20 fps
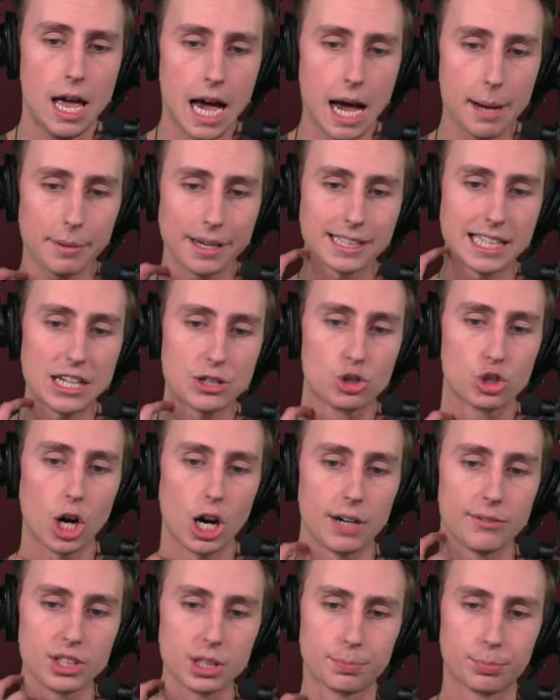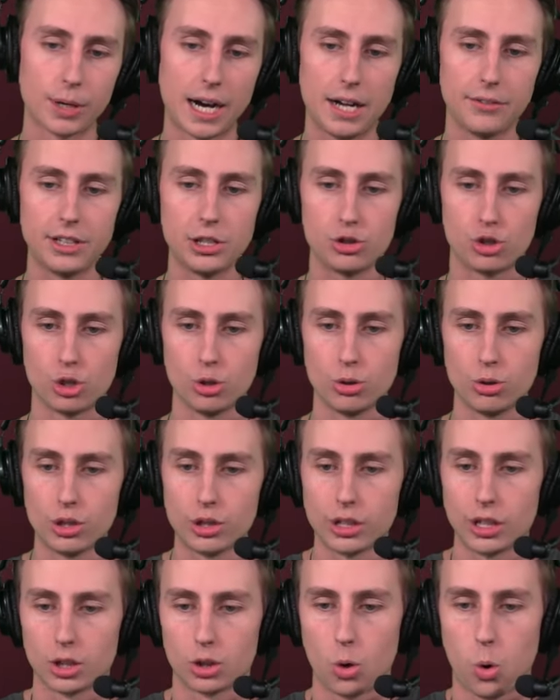I'm going to take Jarvis Brownlee
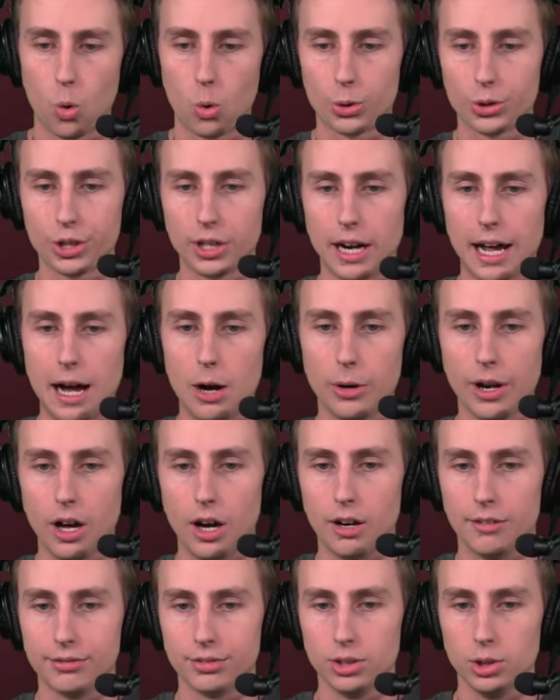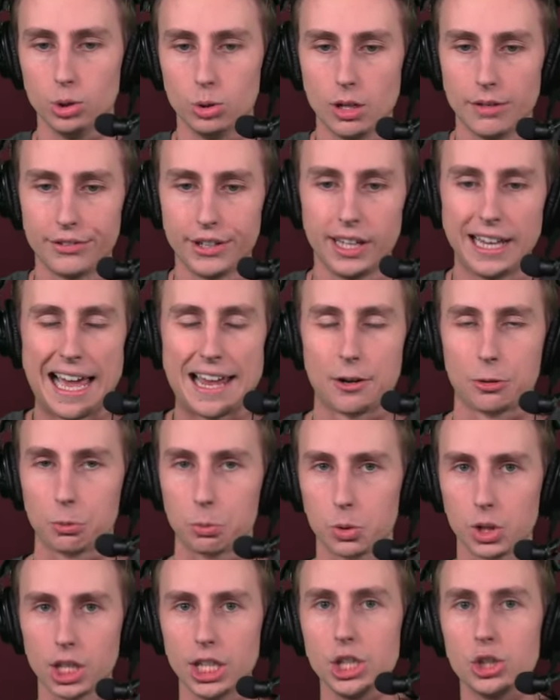Jr., a corner out of Louisville. Had a
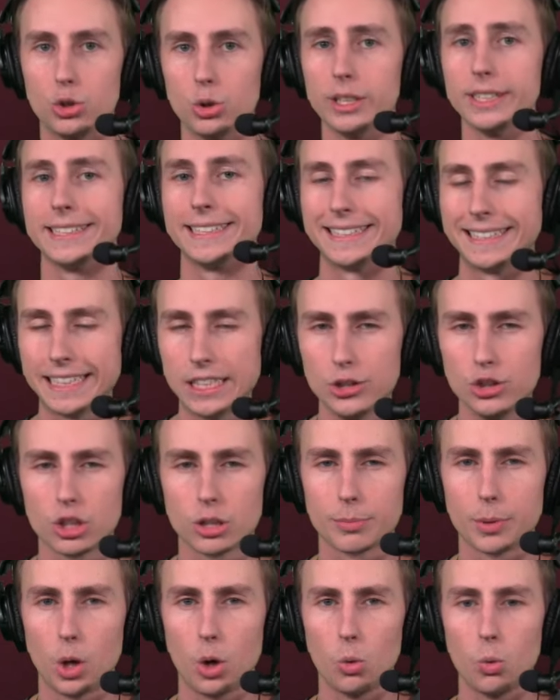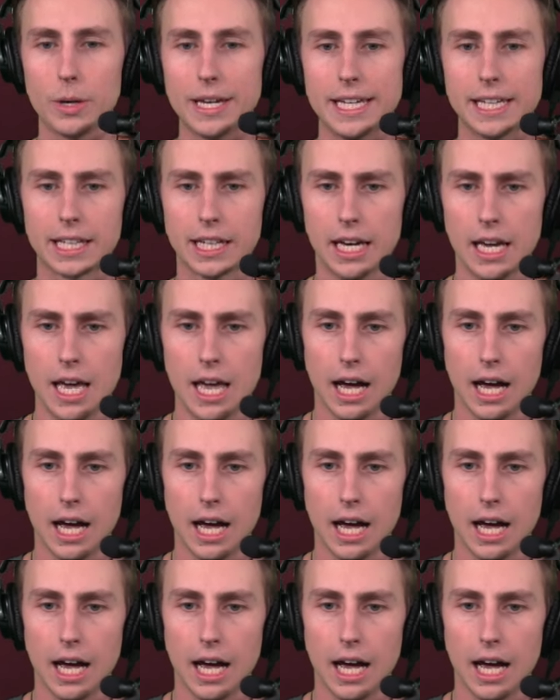really good Senior Bowl week.